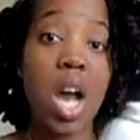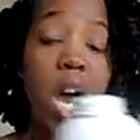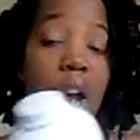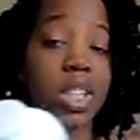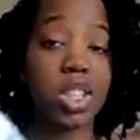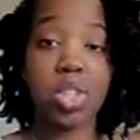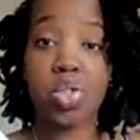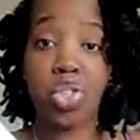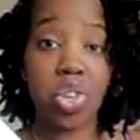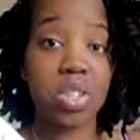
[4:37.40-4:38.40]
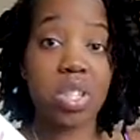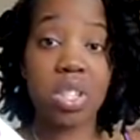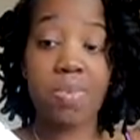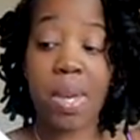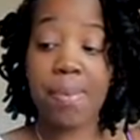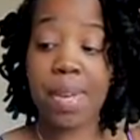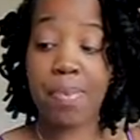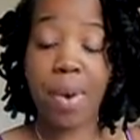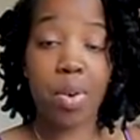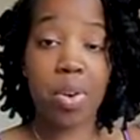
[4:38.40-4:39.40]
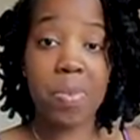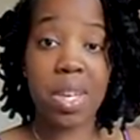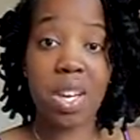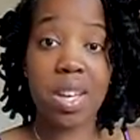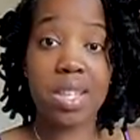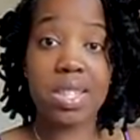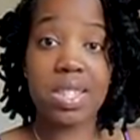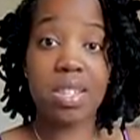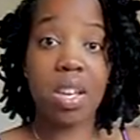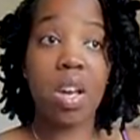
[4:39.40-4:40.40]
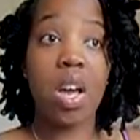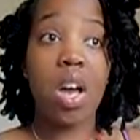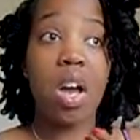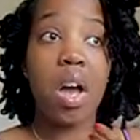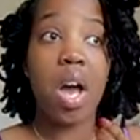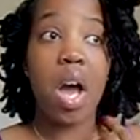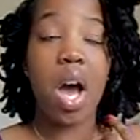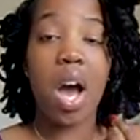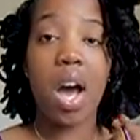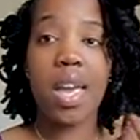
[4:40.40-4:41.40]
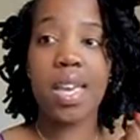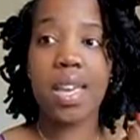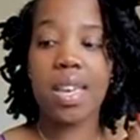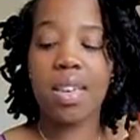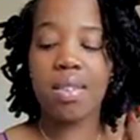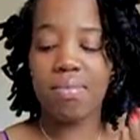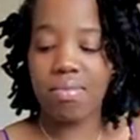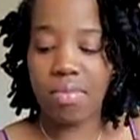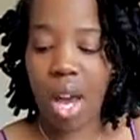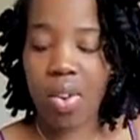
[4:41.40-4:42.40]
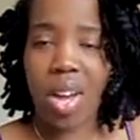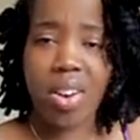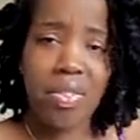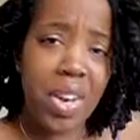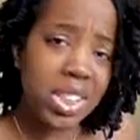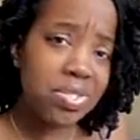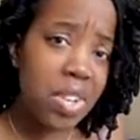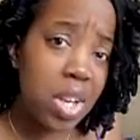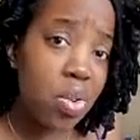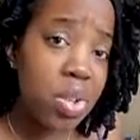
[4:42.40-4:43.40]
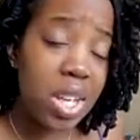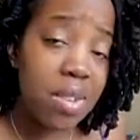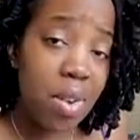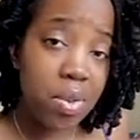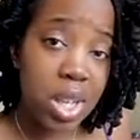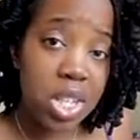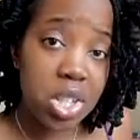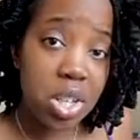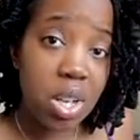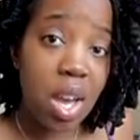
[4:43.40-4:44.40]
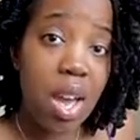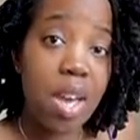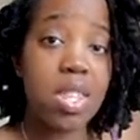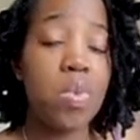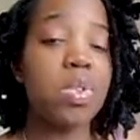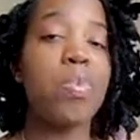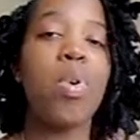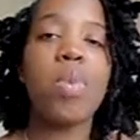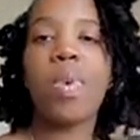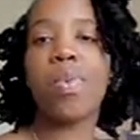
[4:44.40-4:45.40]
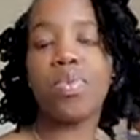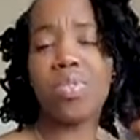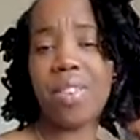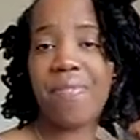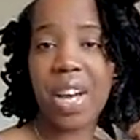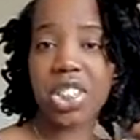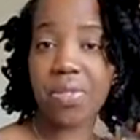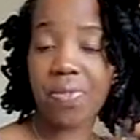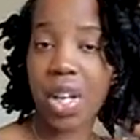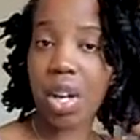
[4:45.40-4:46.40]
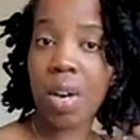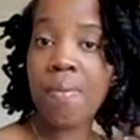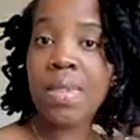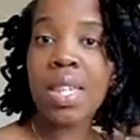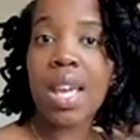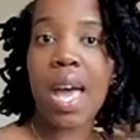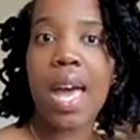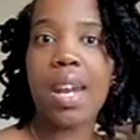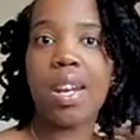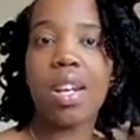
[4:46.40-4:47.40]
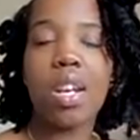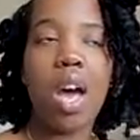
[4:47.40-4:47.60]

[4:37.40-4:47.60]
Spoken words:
I just use Johnson's baby powder, because I just feel I don't need foundation. There was a point when I was using Fashion Fair, and